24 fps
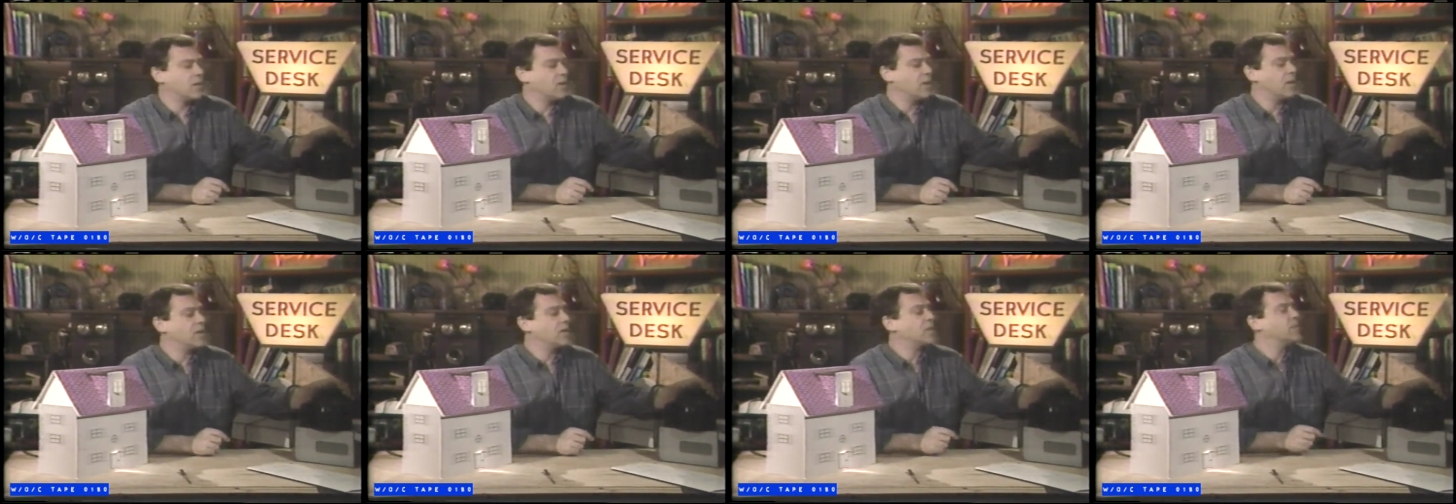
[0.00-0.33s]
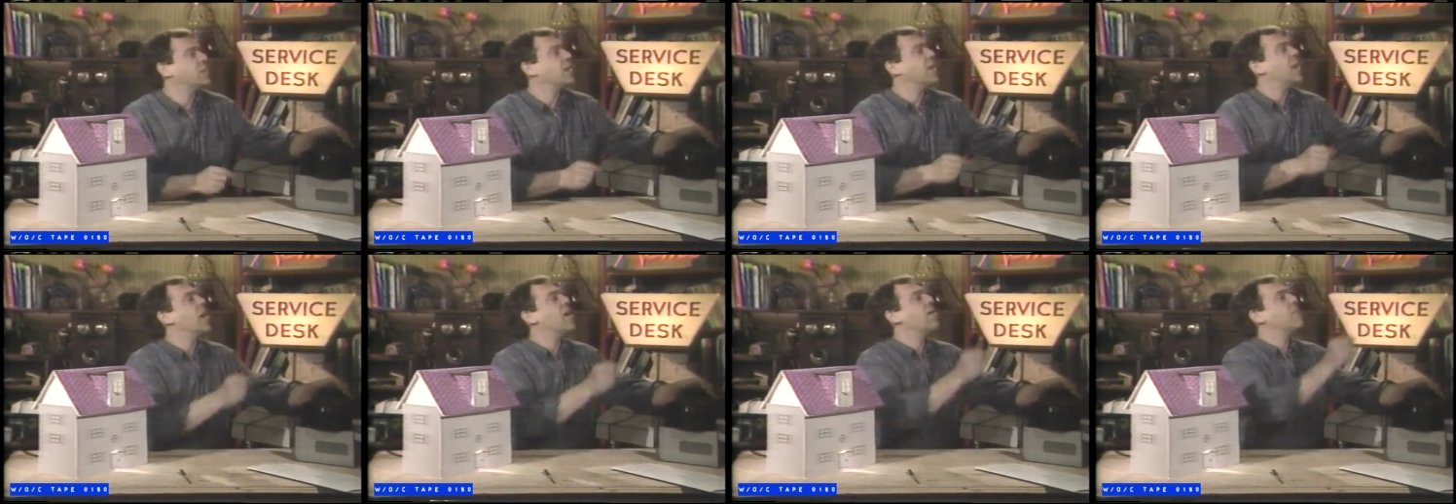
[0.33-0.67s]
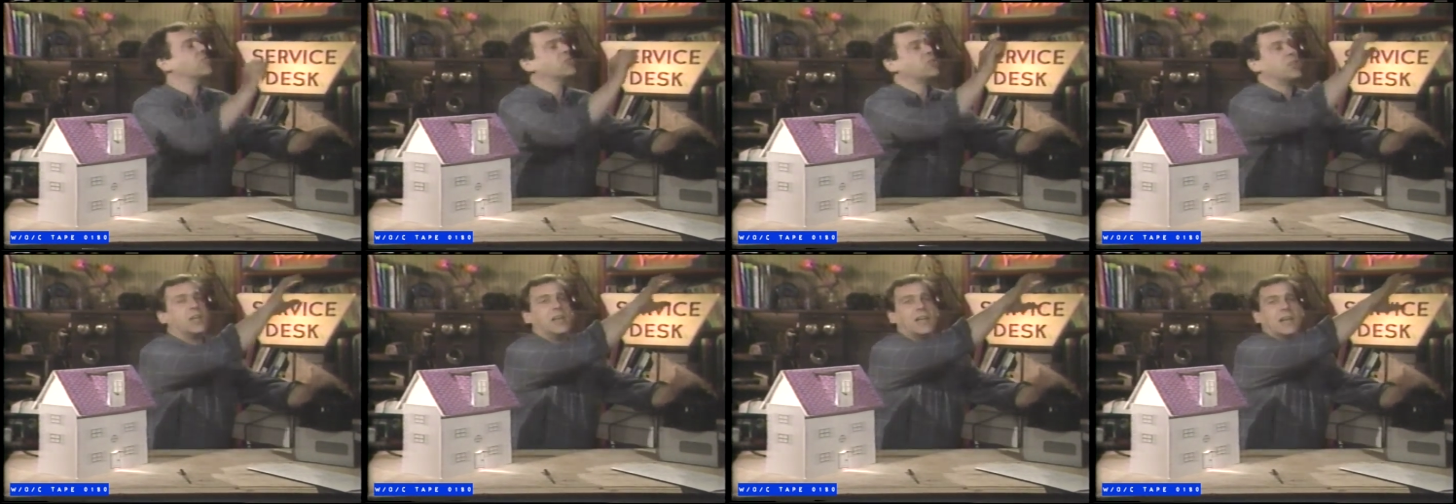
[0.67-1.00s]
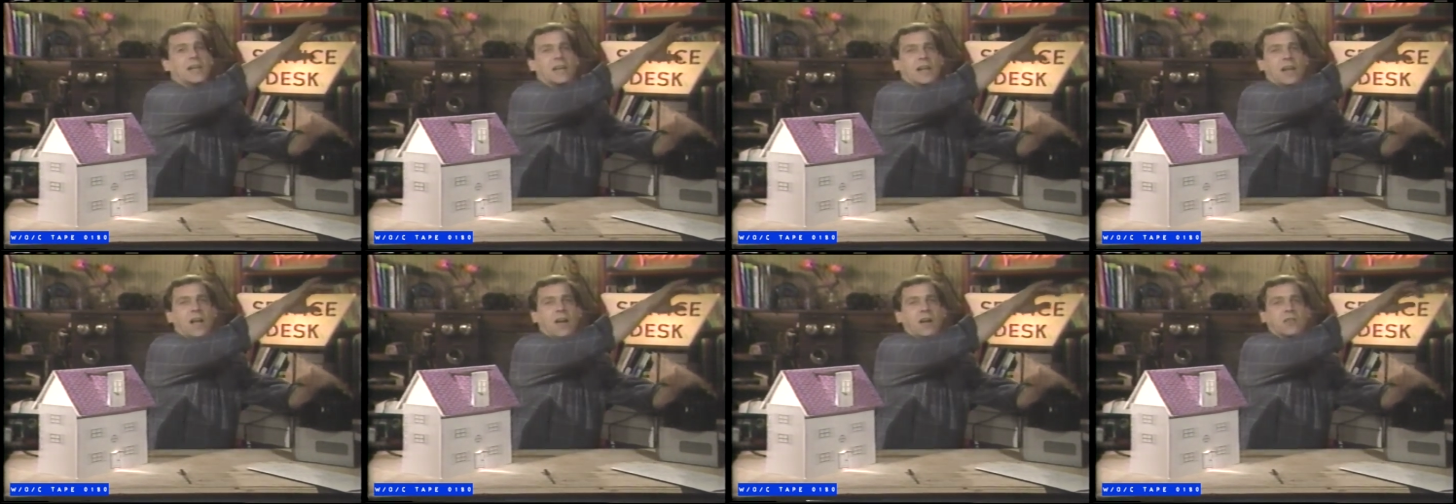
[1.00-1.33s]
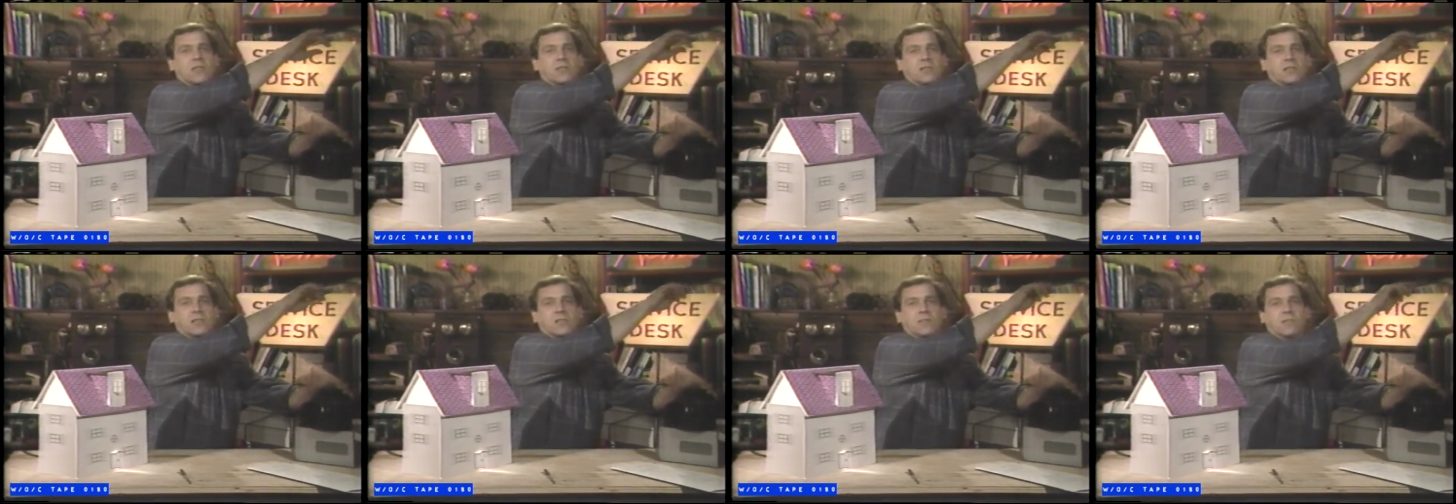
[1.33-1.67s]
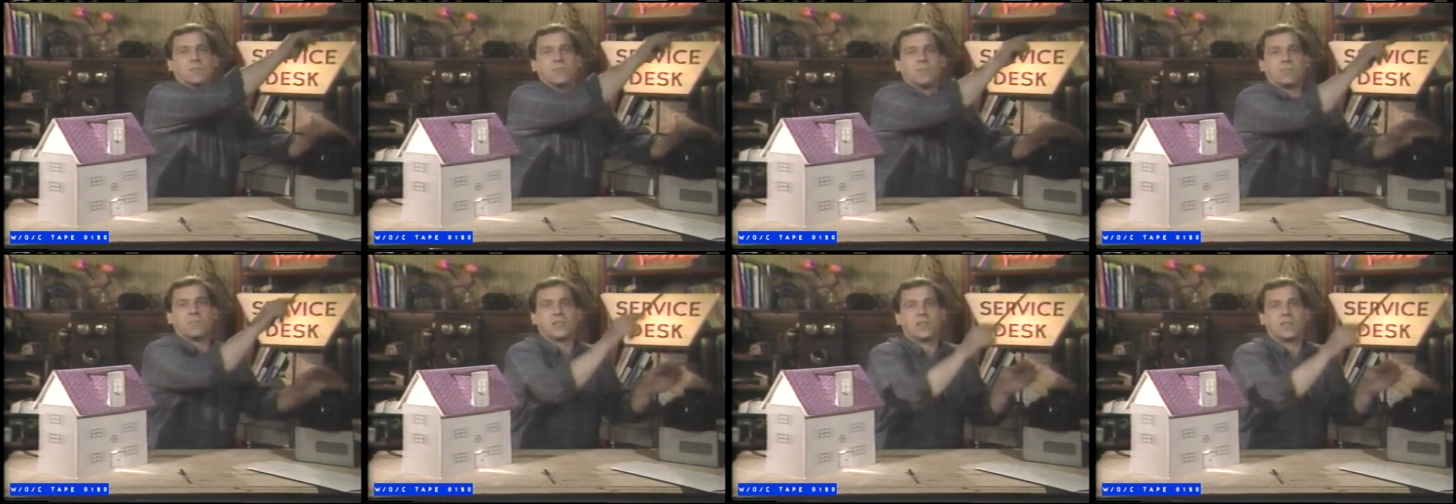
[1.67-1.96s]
cause the average heated house to